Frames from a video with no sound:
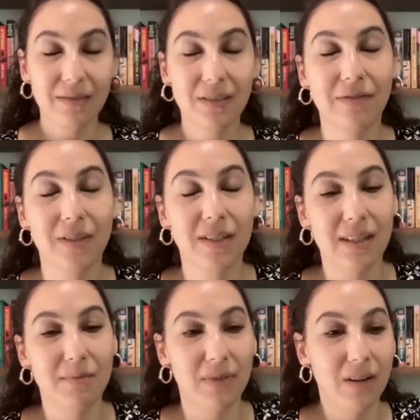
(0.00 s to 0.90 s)
So, for
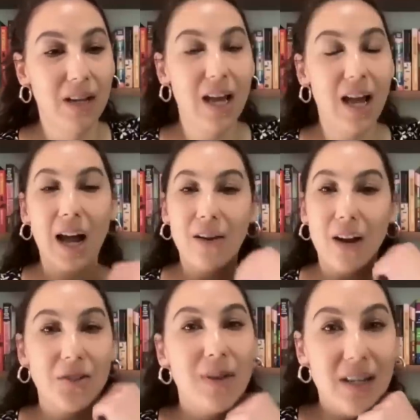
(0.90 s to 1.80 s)
example, I
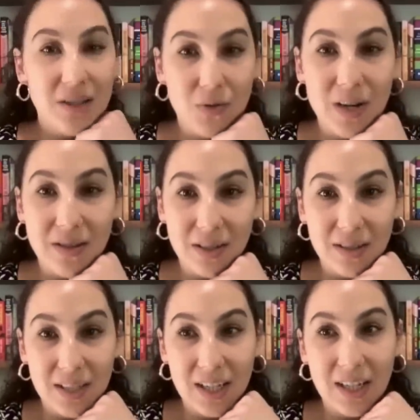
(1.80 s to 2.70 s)
graduated in twenty
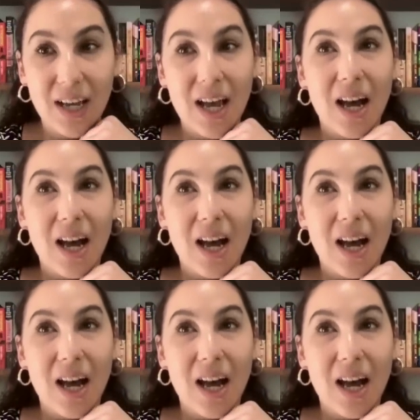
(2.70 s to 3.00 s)
thirteen.